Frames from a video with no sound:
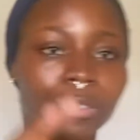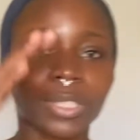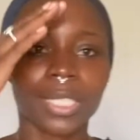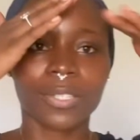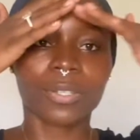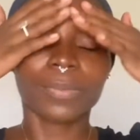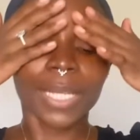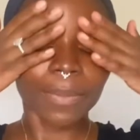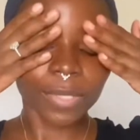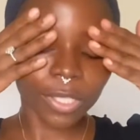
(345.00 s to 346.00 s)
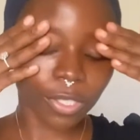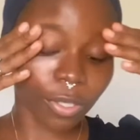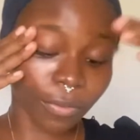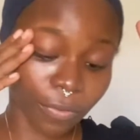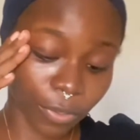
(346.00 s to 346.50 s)
know Sha, sometimes it's
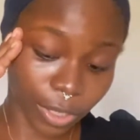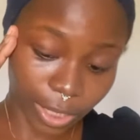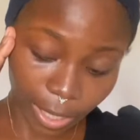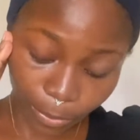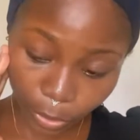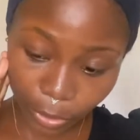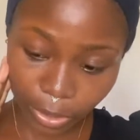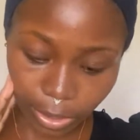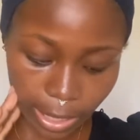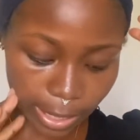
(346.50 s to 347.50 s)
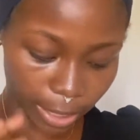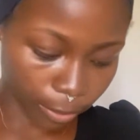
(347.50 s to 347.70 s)
not fun, I'm not going to lie.